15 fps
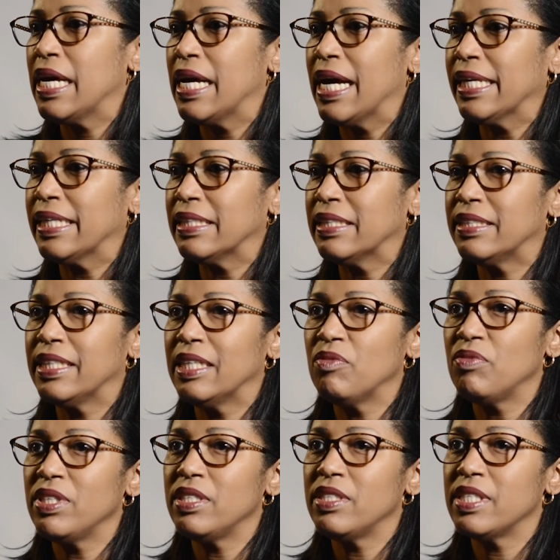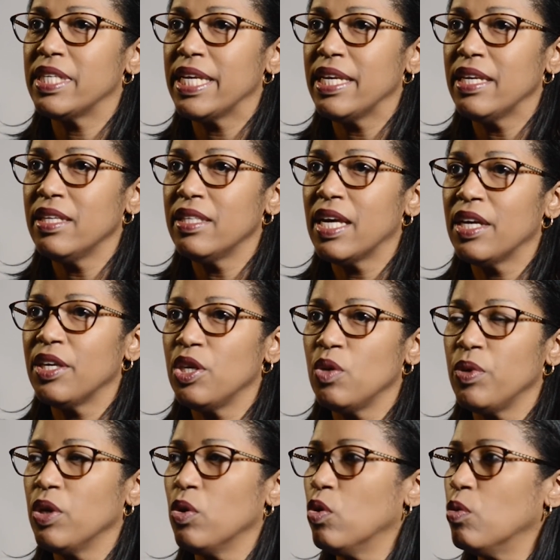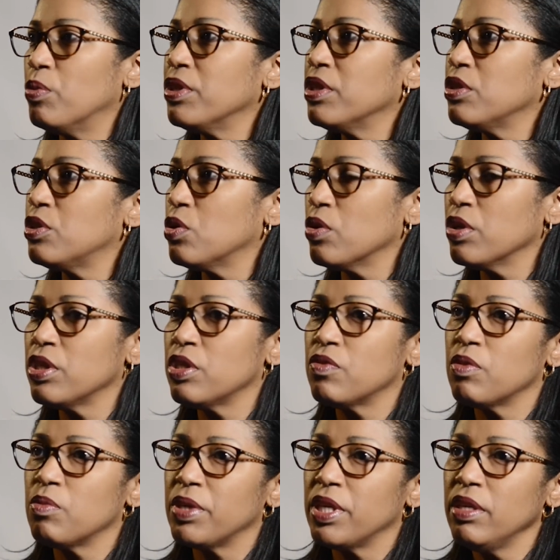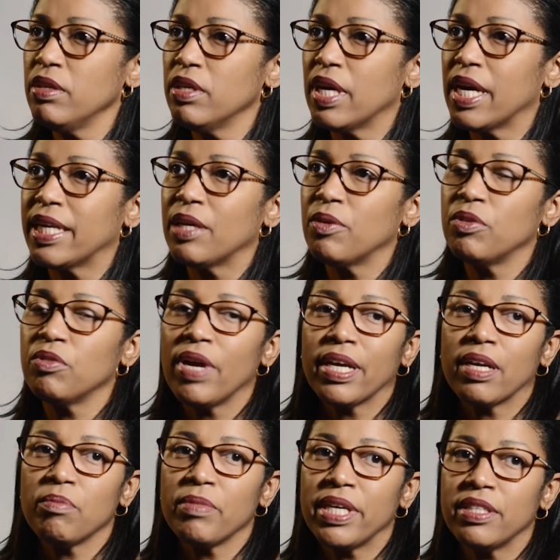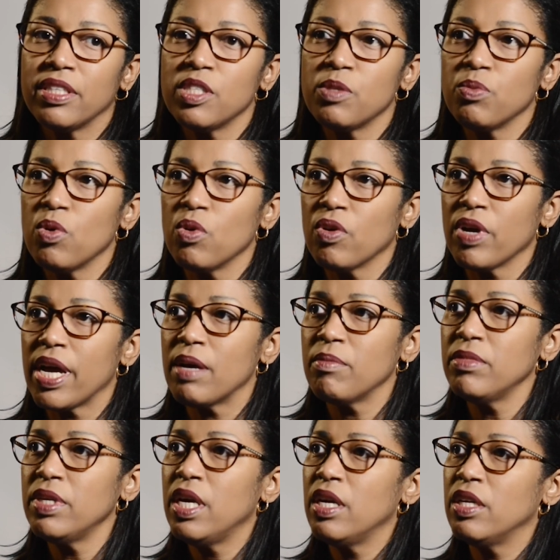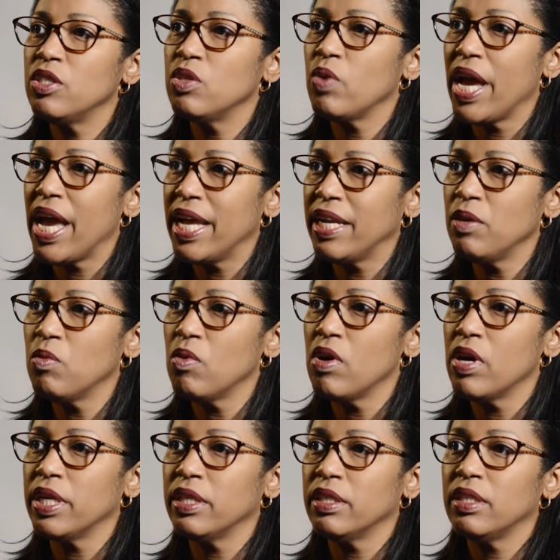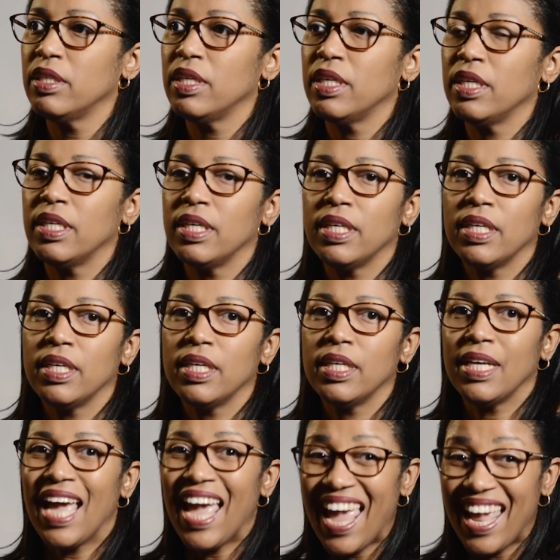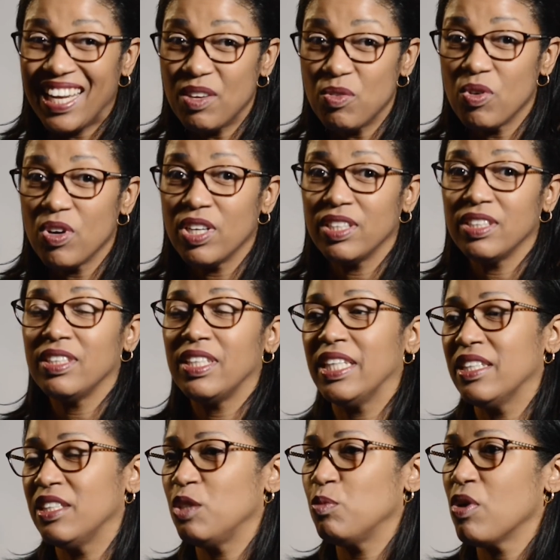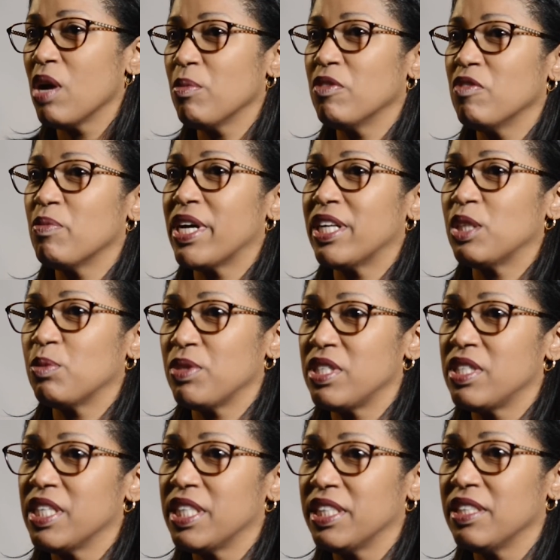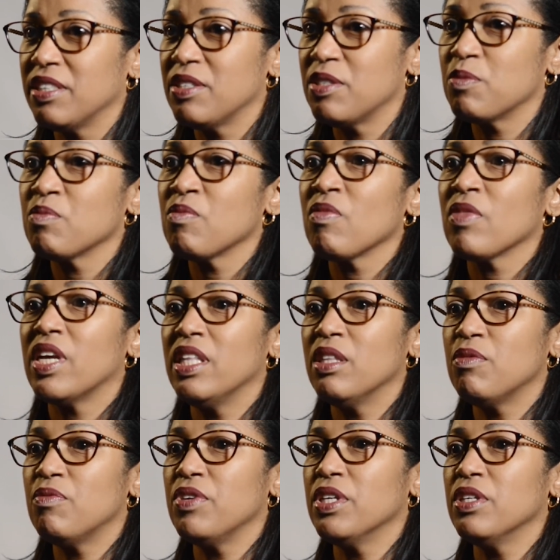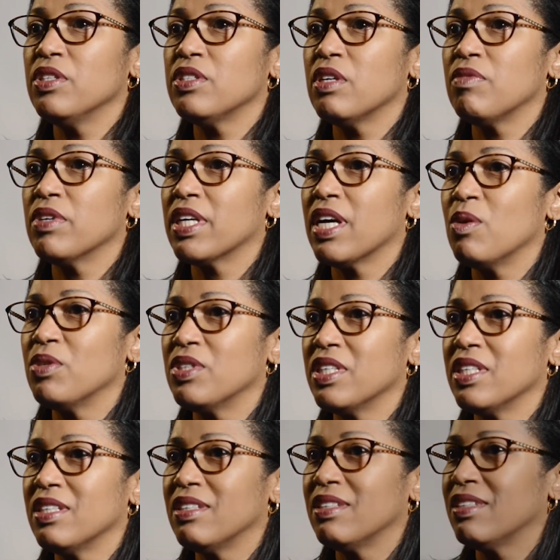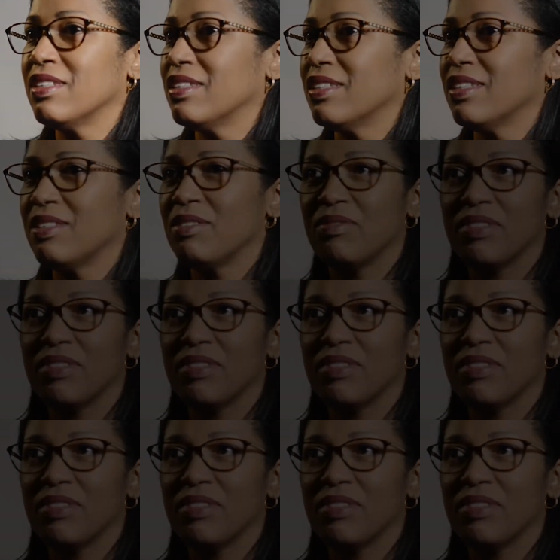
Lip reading: I can safely say that UE opened the doors for me, and I would recommend this program to anyone in the Department of Management Studies in the fields of accounting and